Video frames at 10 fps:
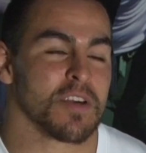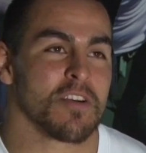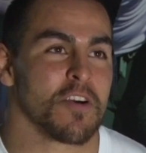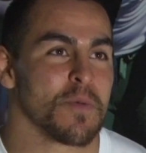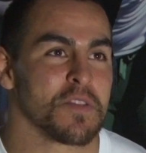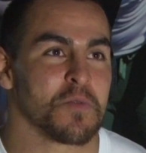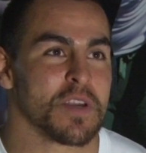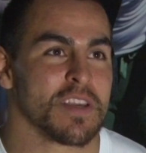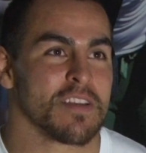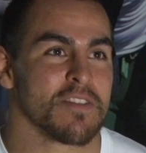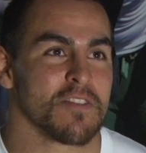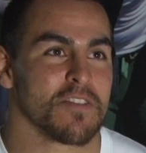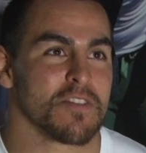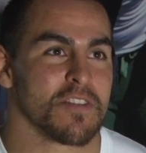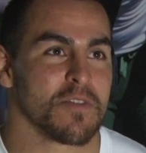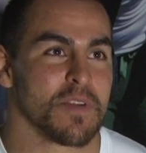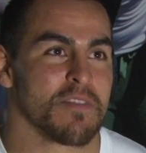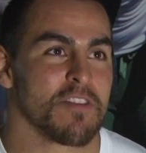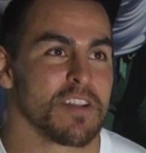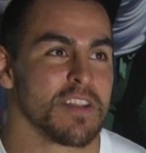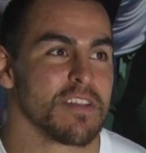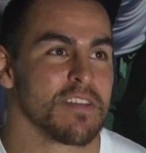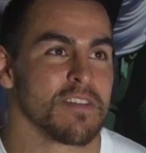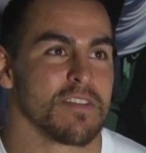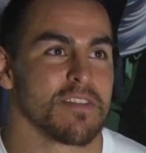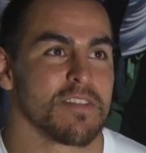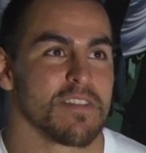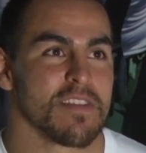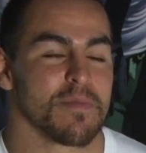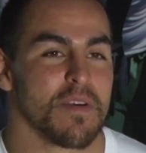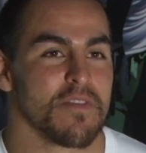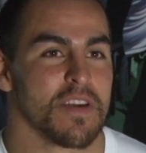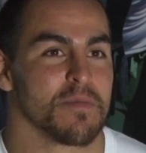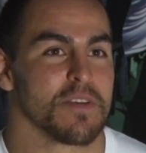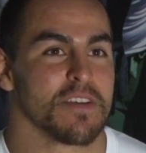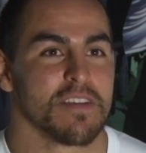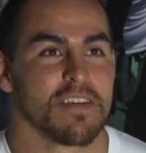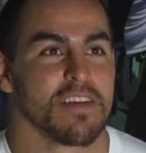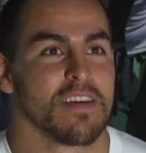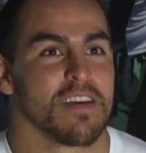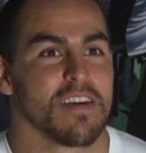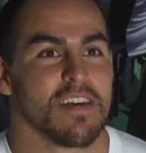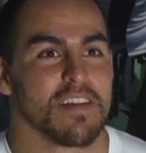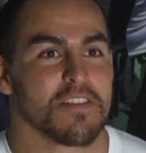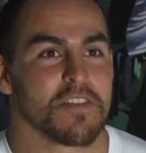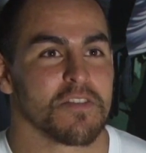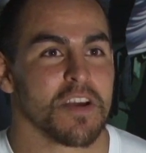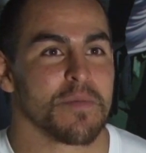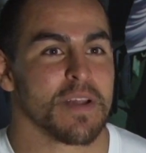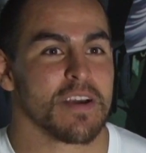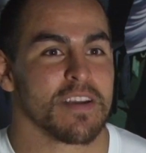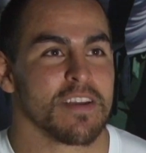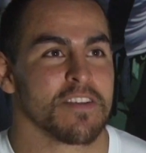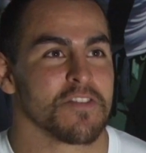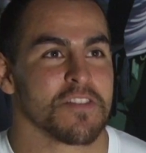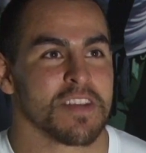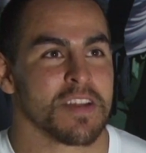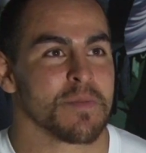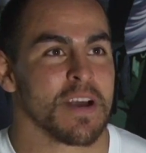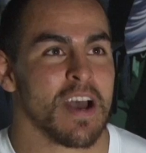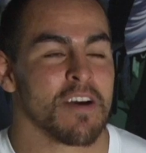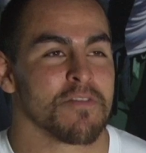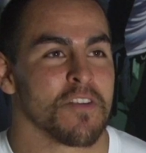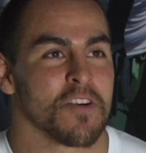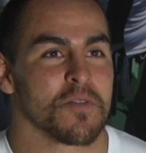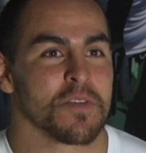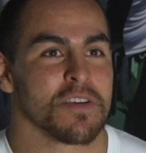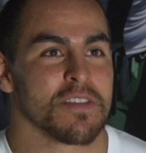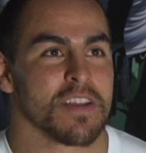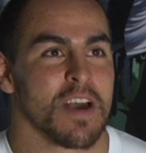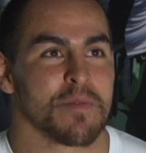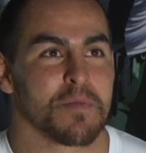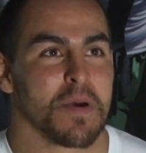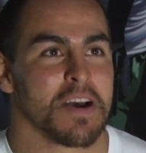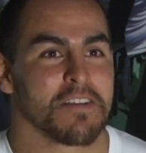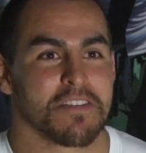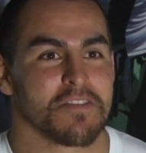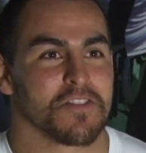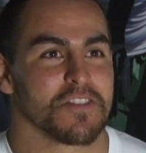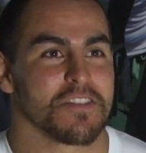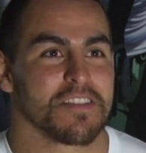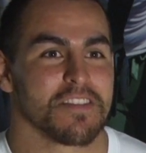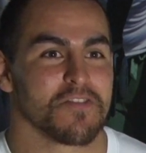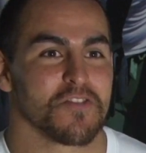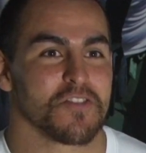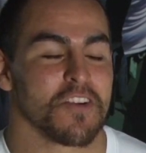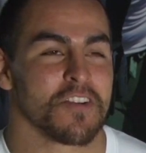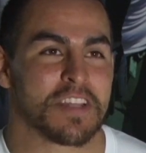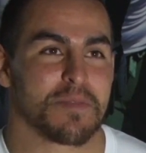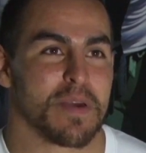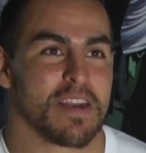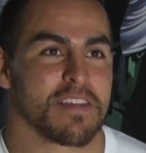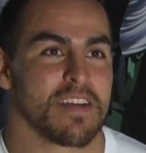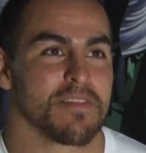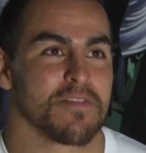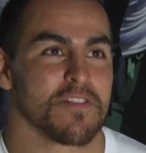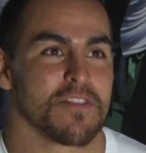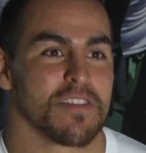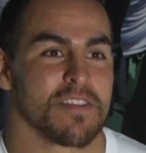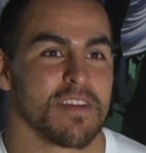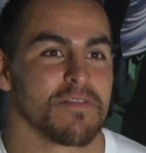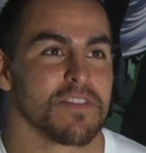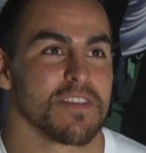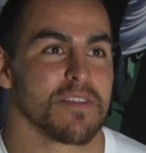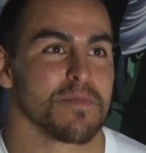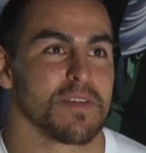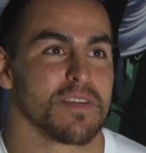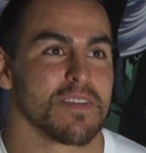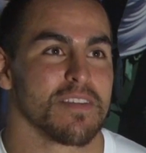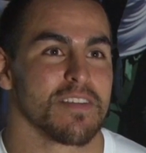to go home on the weekends, or, whenever I needed to see my family. And so coming out here and just thinking about how far it was and how many miles, it was just hard to get past that at first. And it's definitely something